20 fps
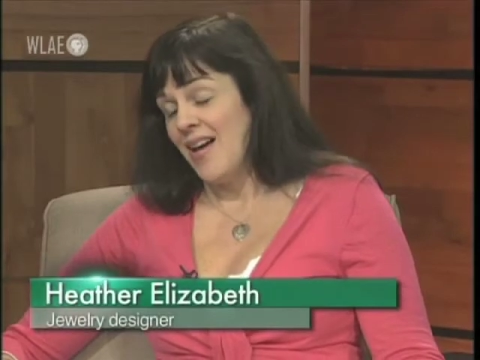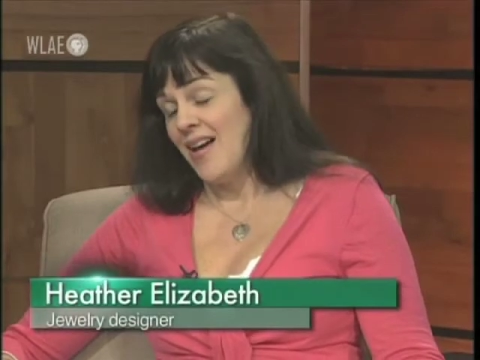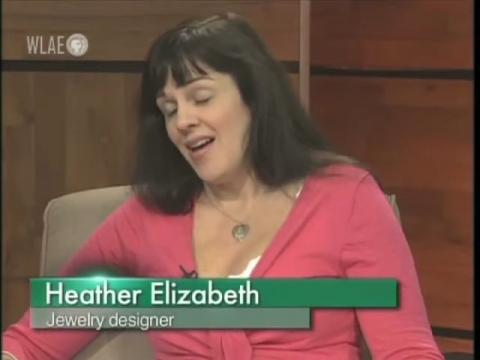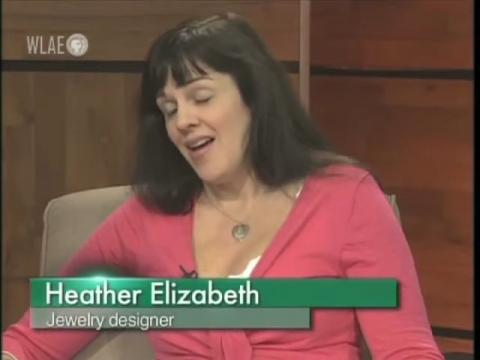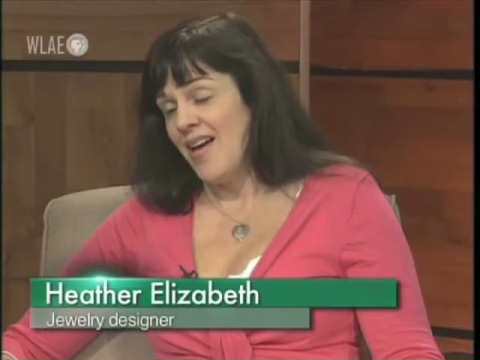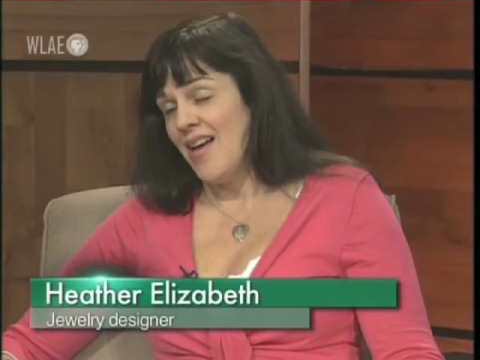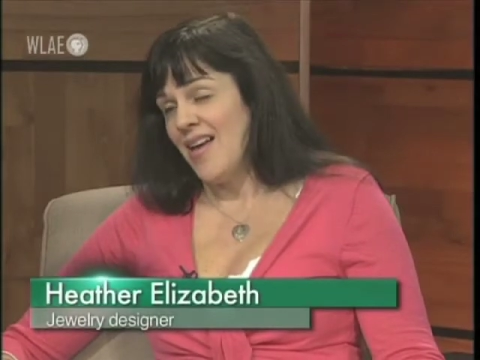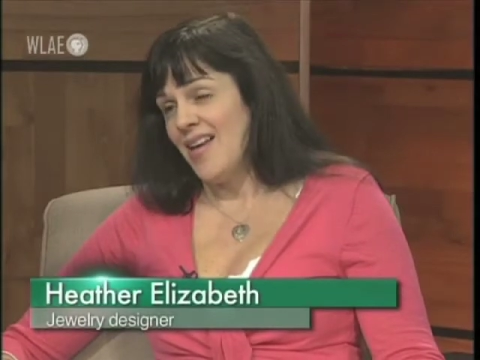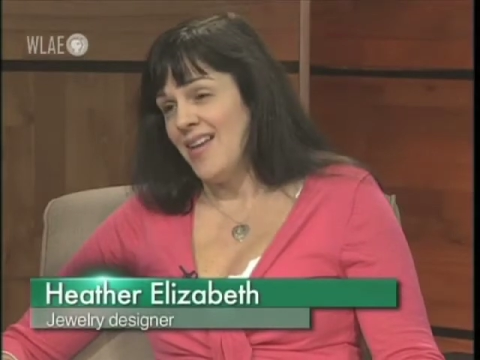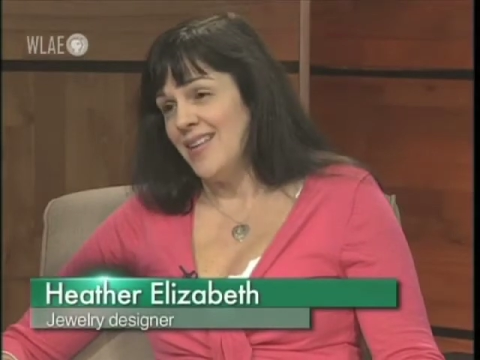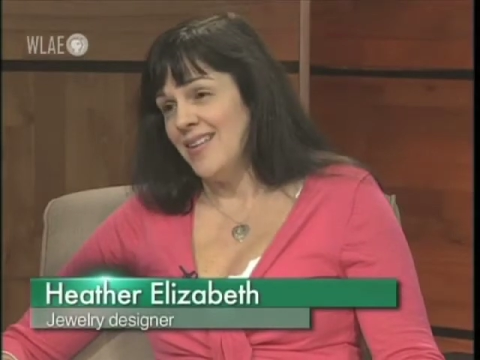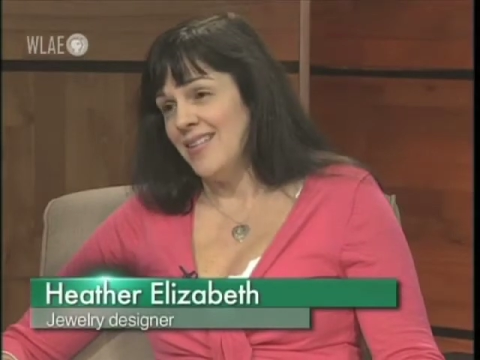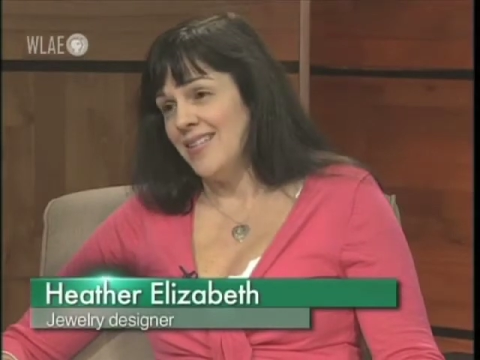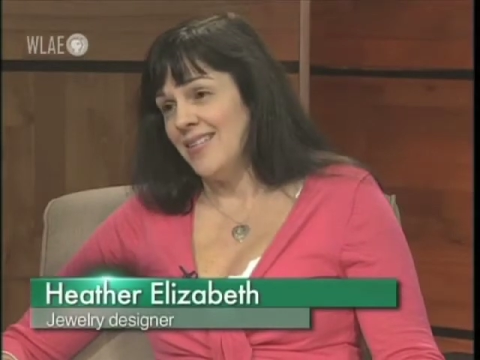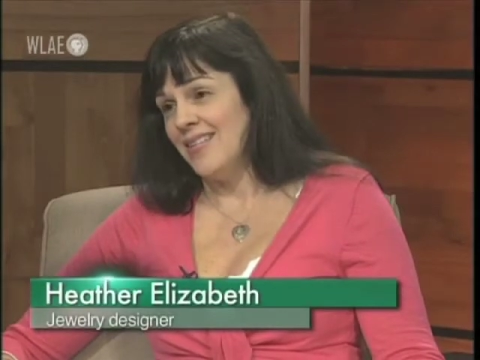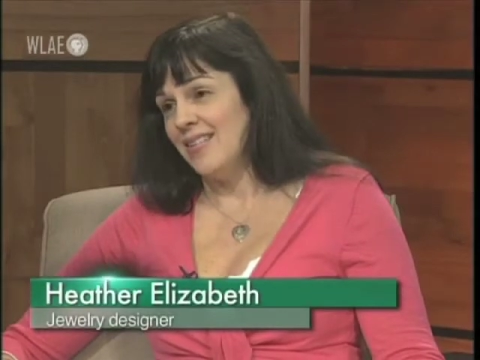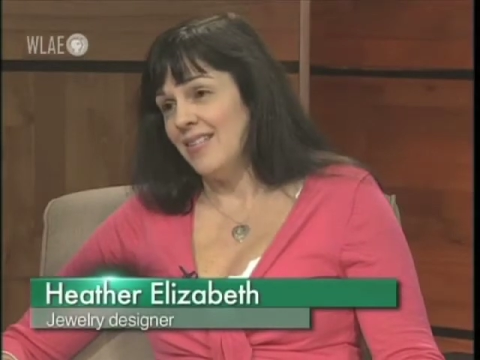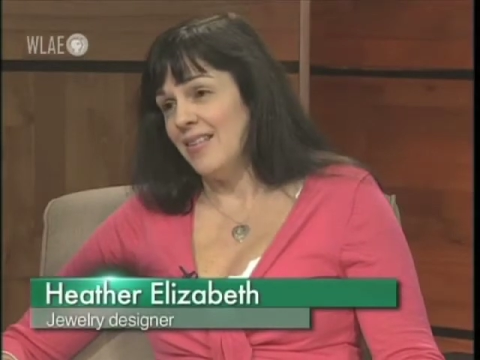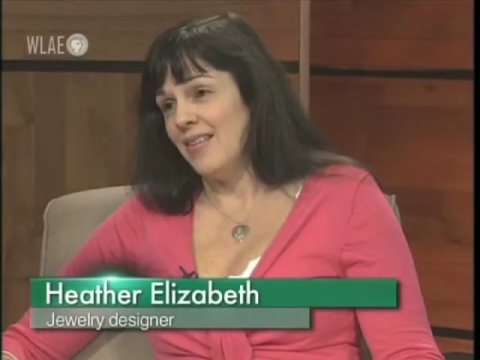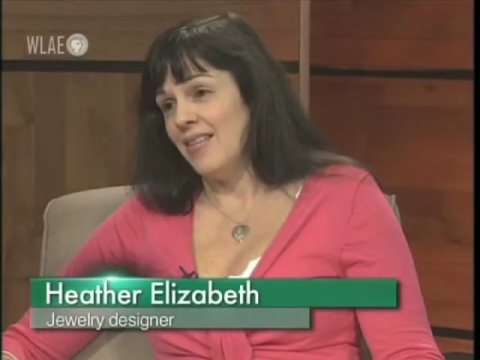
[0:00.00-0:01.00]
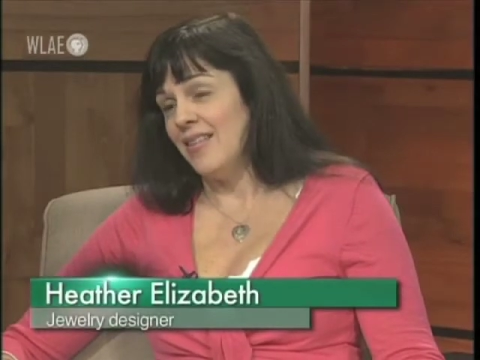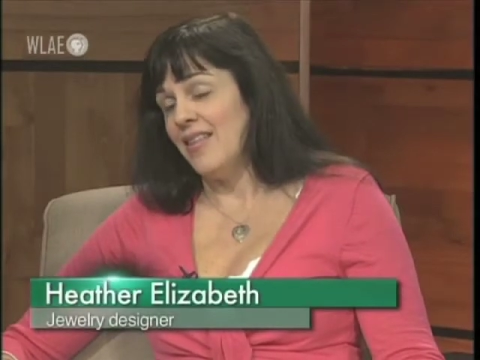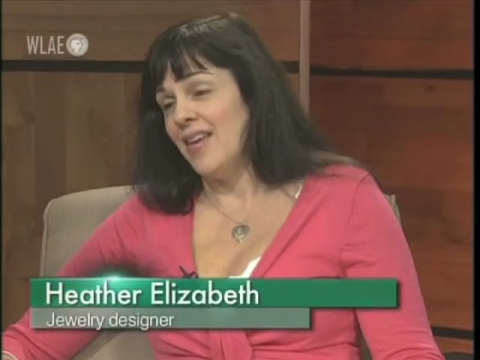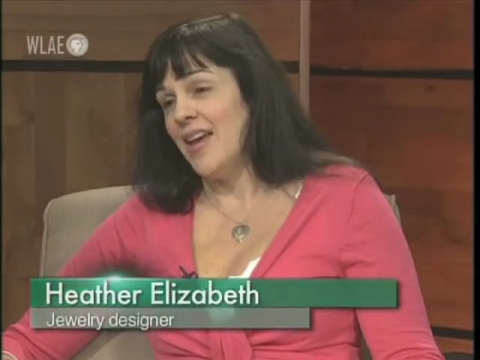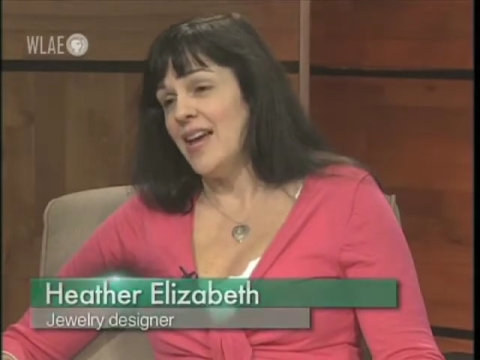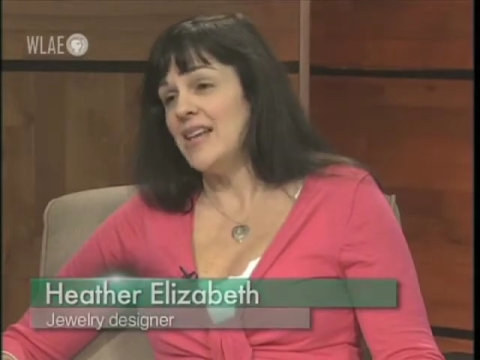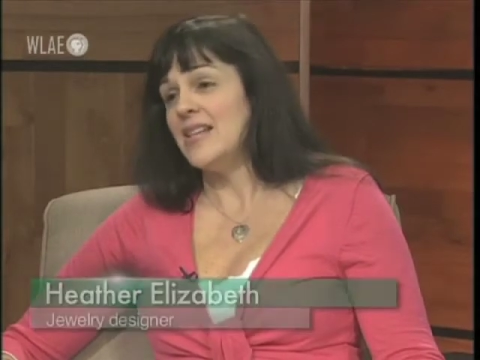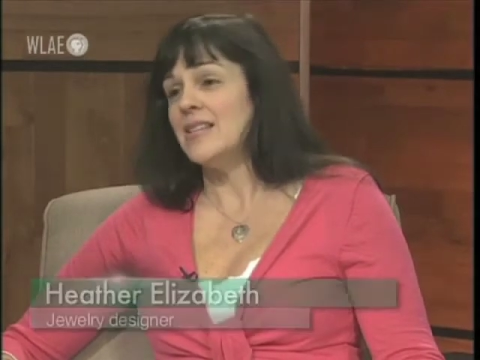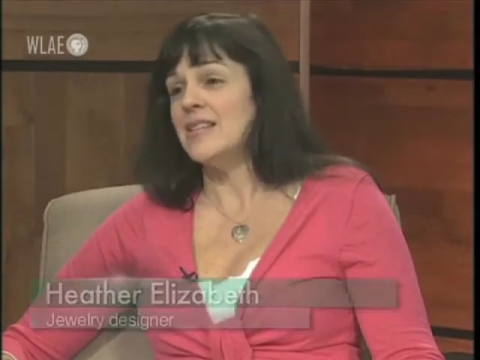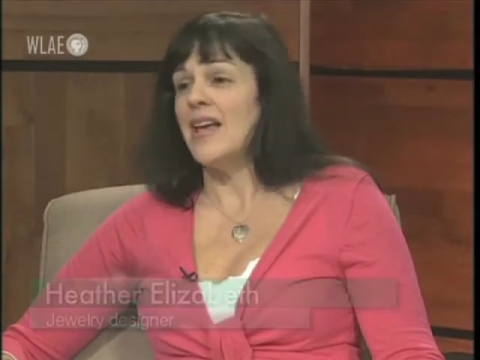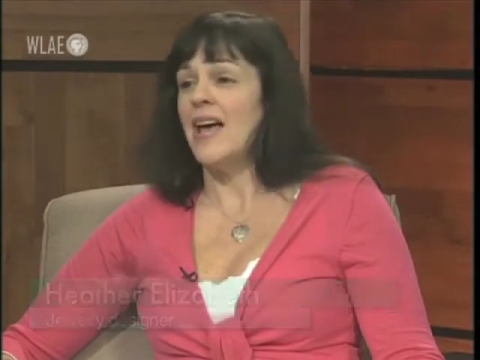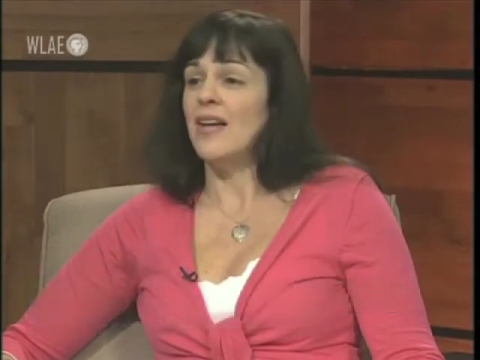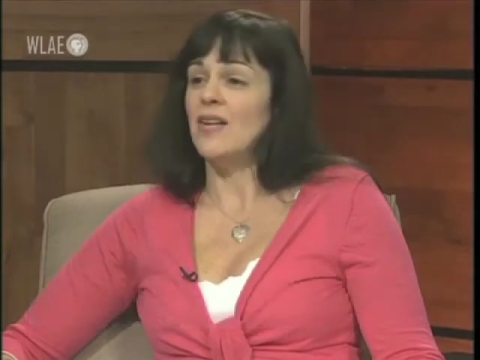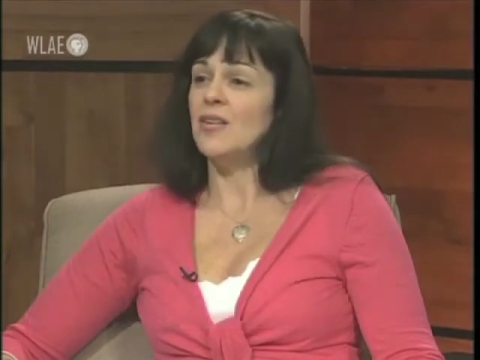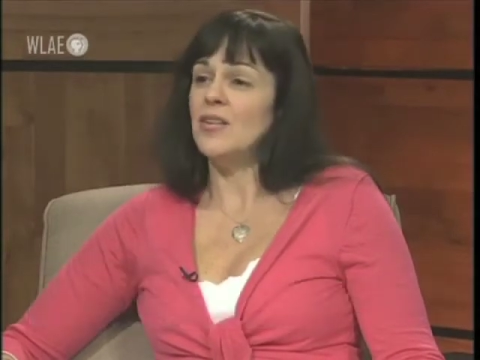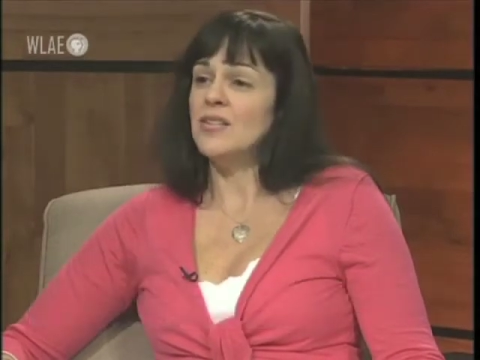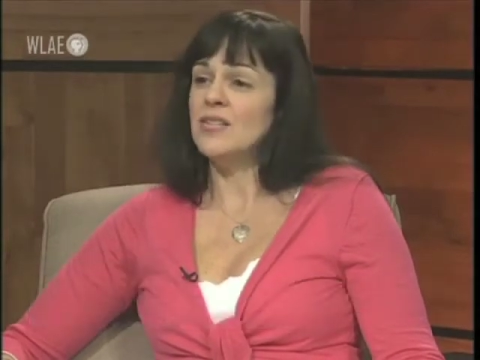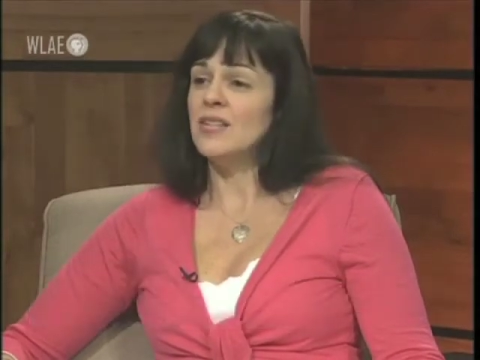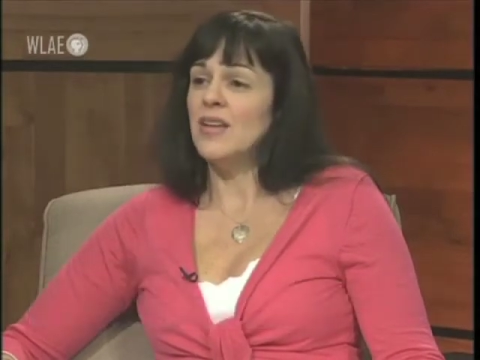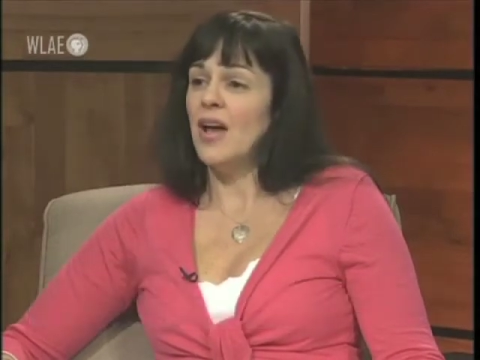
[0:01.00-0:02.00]
and they
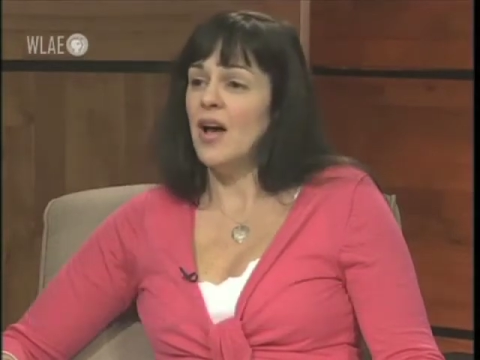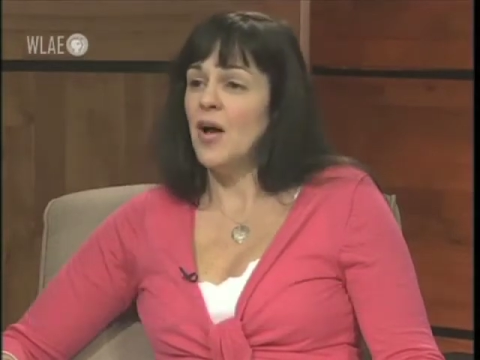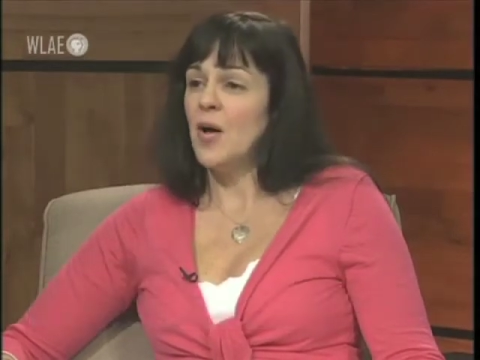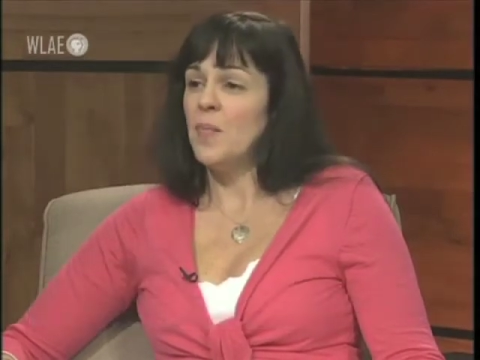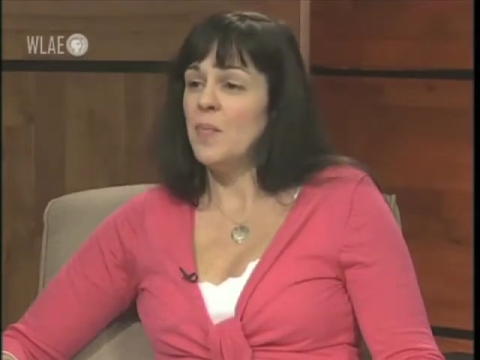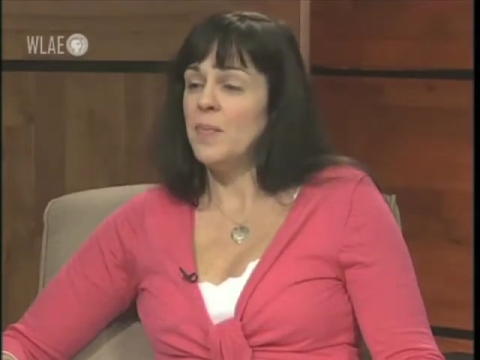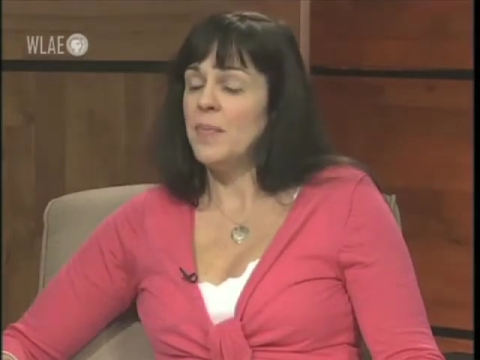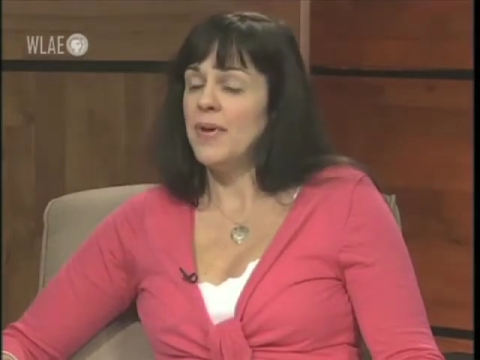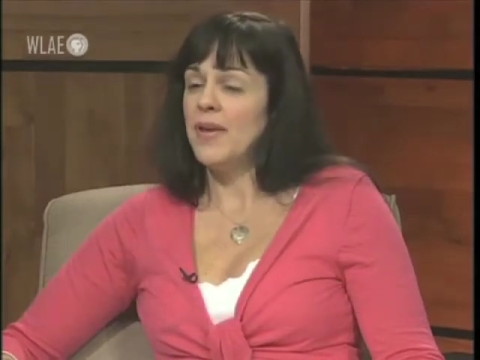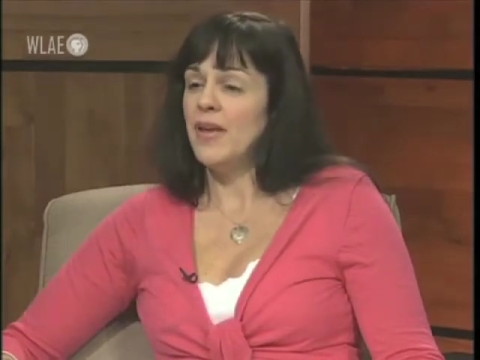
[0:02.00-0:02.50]
settled uptown.